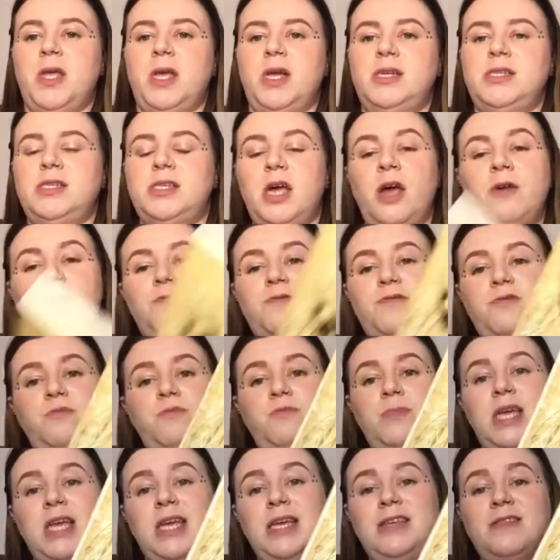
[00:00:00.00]
so for
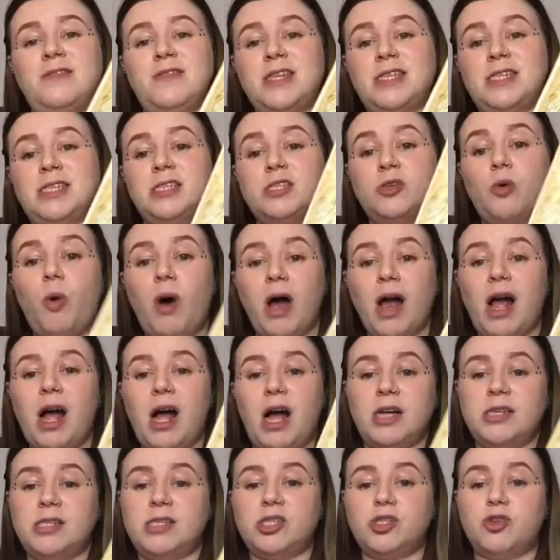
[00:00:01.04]
me this is quite
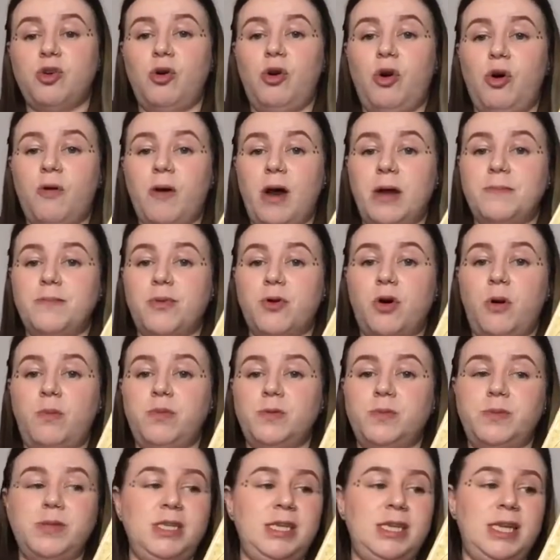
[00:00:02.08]
high score I
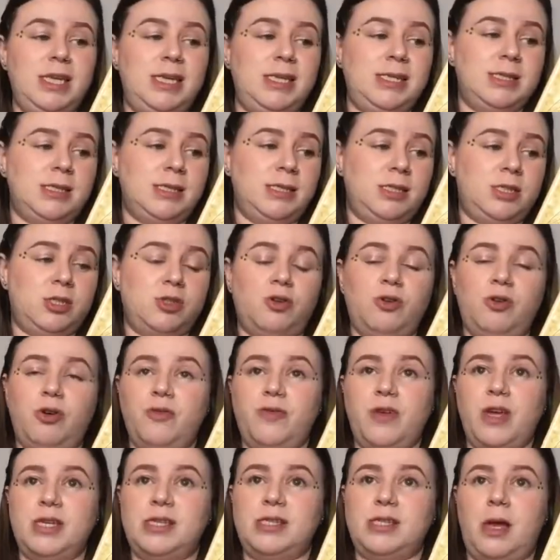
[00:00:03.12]
probably easily score
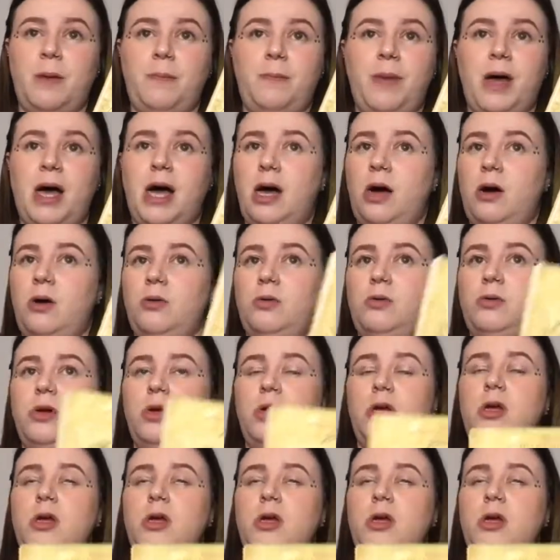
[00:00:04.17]
this about